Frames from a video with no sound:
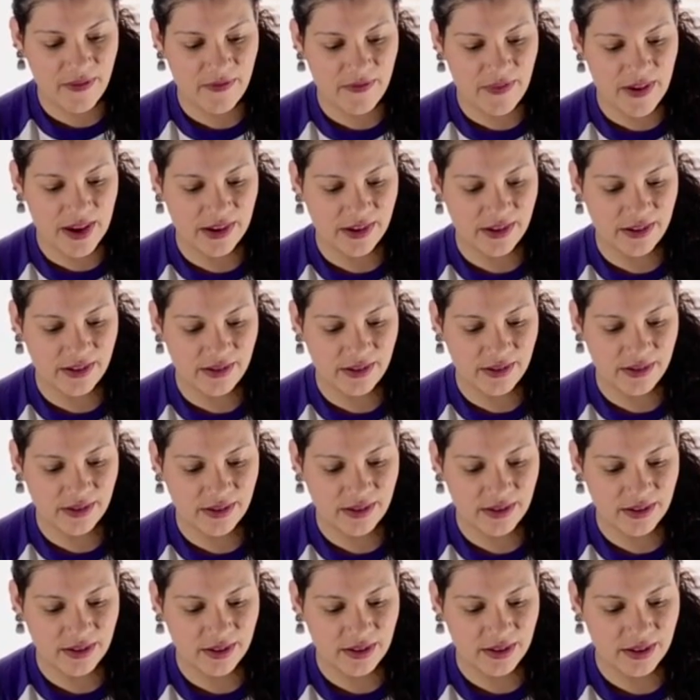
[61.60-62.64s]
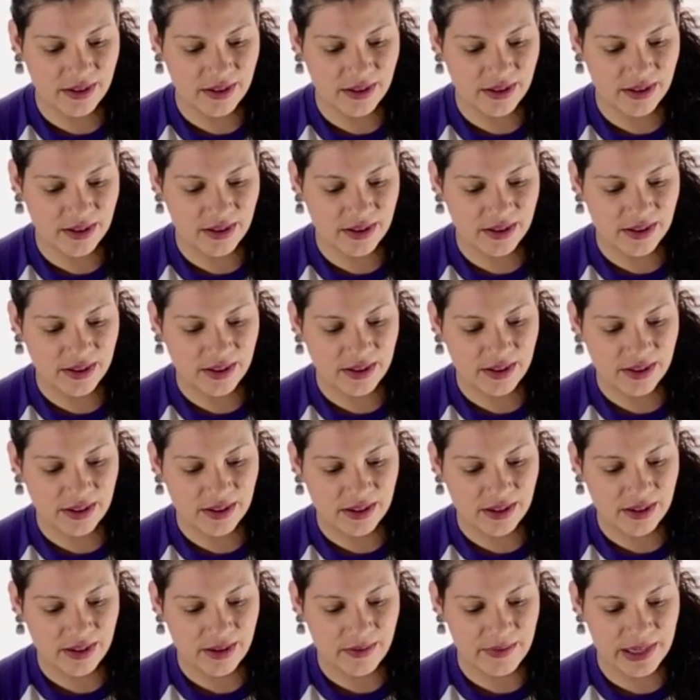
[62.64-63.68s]
a funnel,
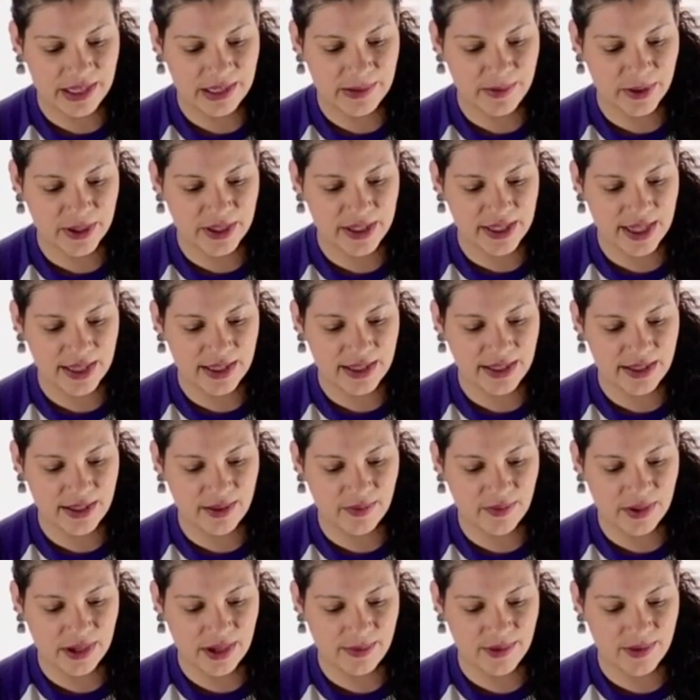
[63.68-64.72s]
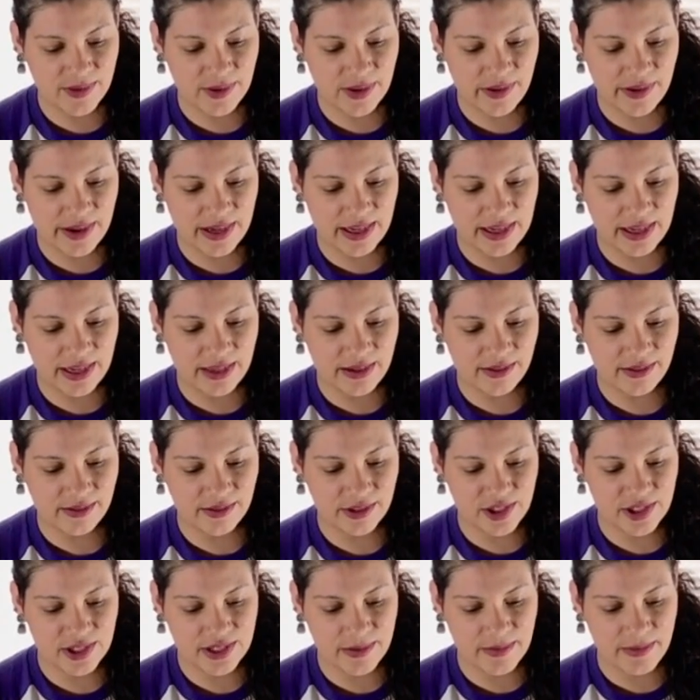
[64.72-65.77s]
it makes more sense than what I'm doing right now,
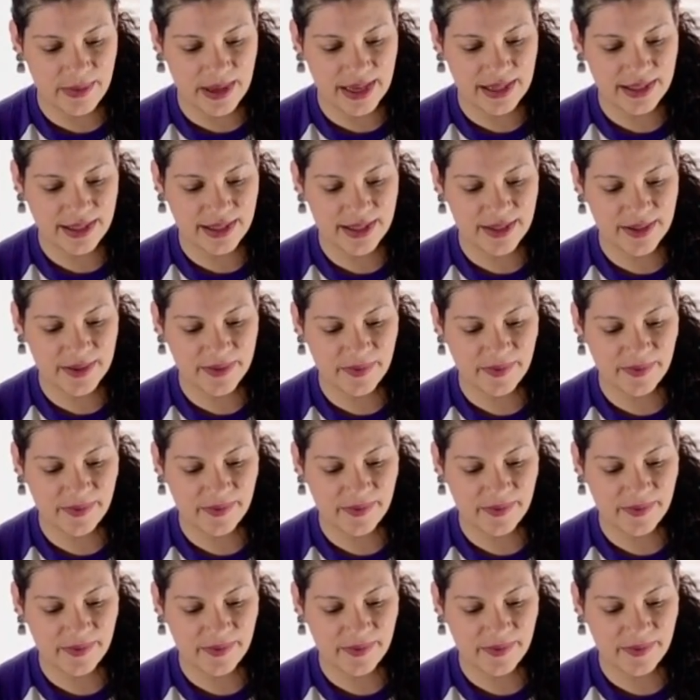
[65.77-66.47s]
which is a mess.